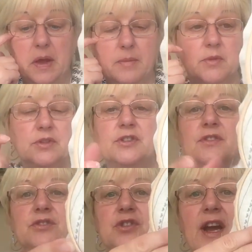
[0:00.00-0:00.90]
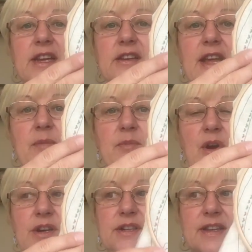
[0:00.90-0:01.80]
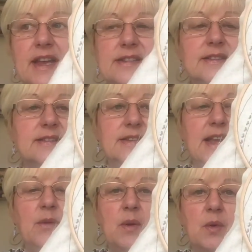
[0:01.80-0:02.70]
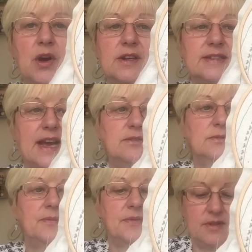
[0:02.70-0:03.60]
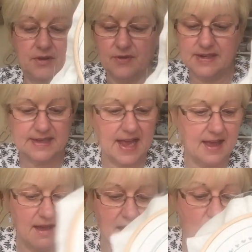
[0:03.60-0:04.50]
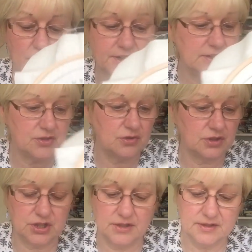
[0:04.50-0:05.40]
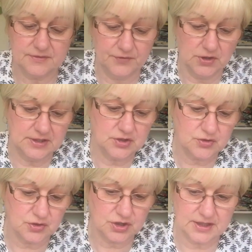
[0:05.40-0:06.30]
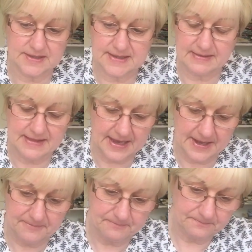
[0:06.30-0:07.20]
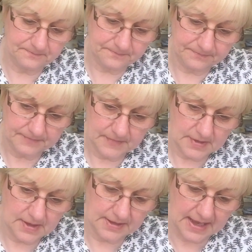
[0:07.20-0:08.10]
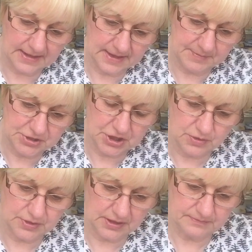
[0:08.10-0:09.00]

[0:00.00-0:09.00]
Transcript: I'm going to try and embroider this, see how it works out. There is all the instructions, full instructions in there. Again, let me show you.